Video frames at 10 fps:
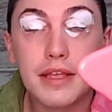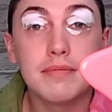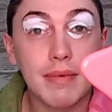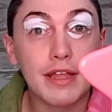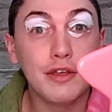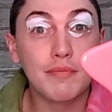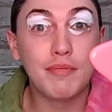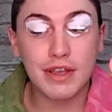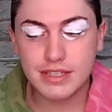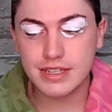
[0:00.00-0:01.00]
Might look
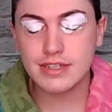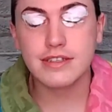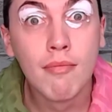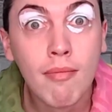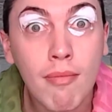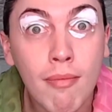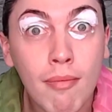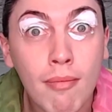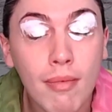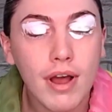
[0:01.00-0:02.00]
busted,
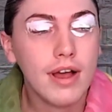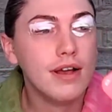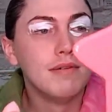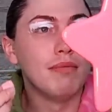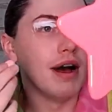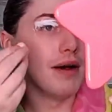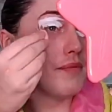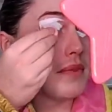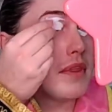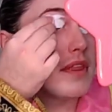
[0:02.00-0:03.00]
but
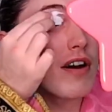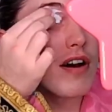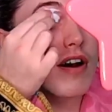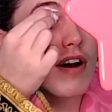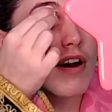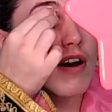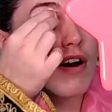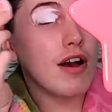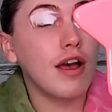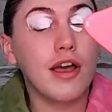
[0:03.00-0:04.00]

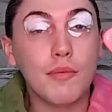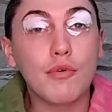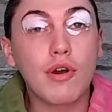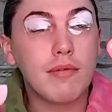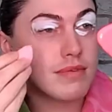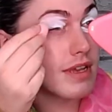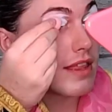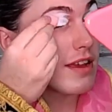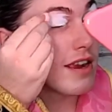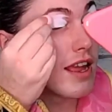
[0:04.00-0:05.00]
it will come
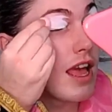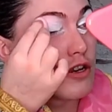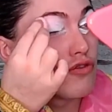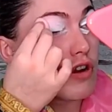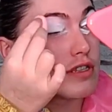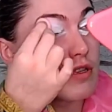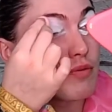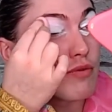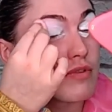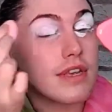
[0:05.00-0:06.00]
together. Trust the
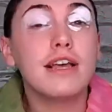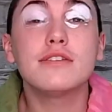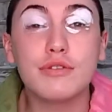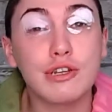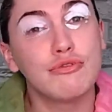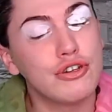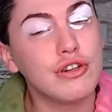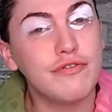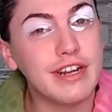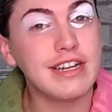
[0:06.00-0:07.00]
process, which I'm sure
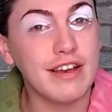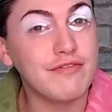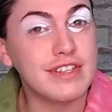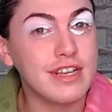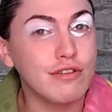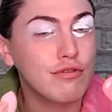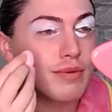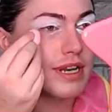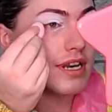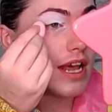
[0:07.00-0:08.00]
you've heard every single
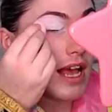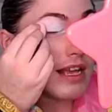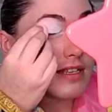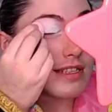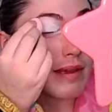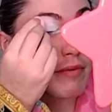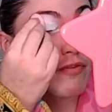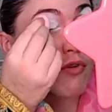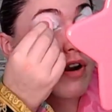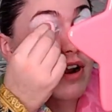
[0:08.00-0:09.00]
queen say
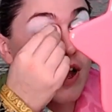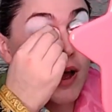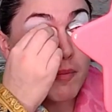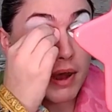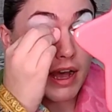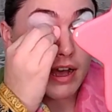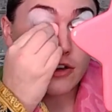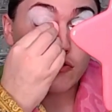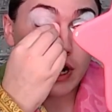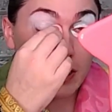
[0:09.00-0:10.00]
before, but
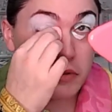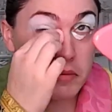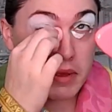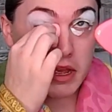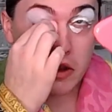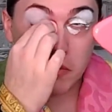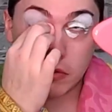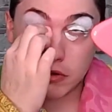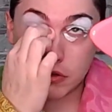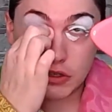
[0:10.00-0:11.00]
drag queen makeup
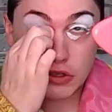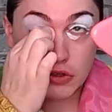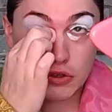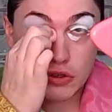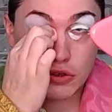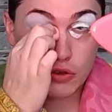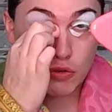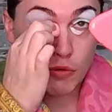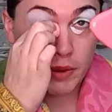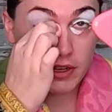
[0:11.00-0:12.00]
looks so
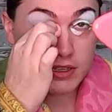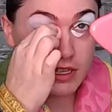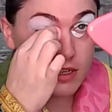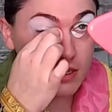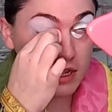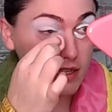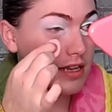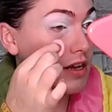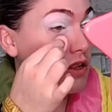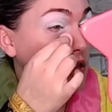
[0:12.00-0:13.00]
busted
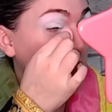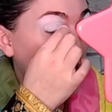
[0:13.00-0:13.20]
until